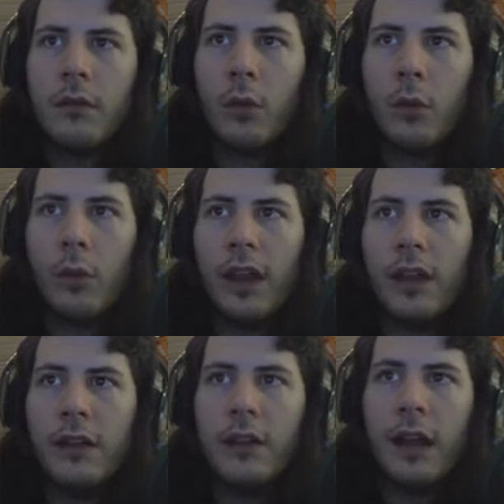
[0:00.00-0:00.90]

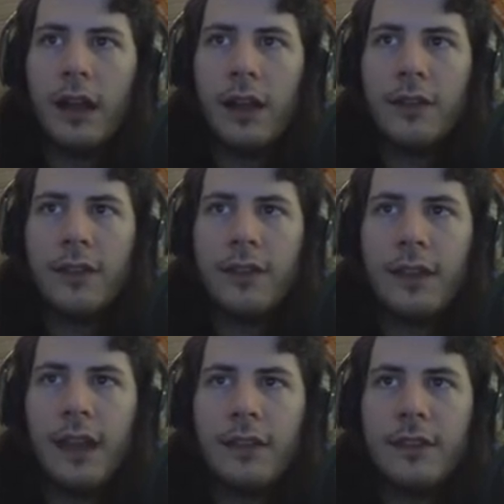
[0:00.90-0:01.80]
Okay, I guess
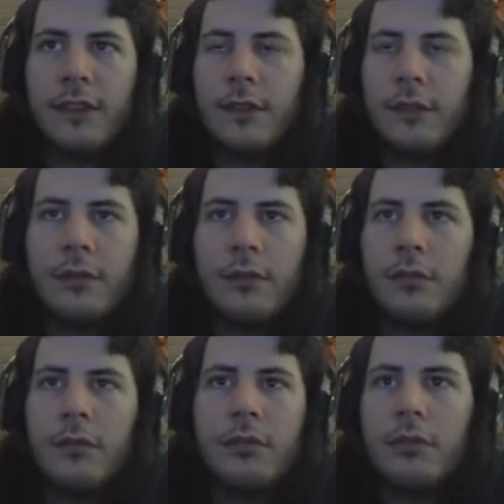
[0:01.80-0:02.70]
that's
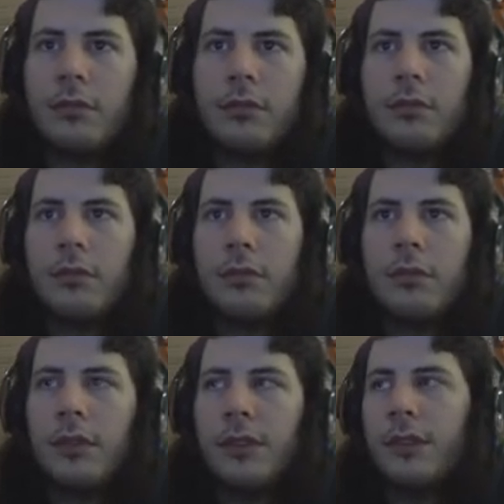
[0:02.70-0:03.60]

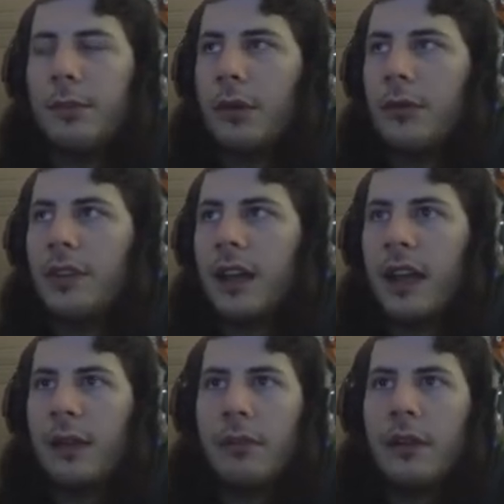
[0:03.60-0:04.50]
what's supposed to
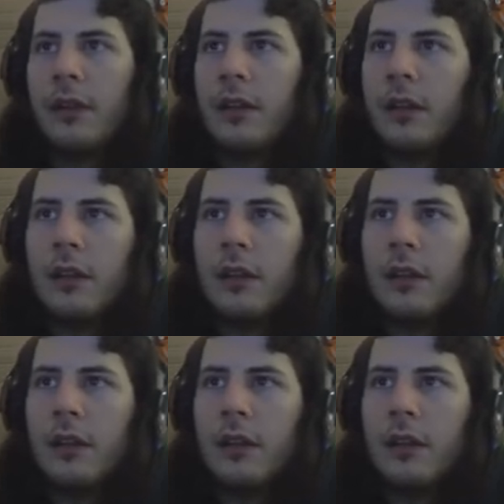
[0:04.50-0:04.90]
happen.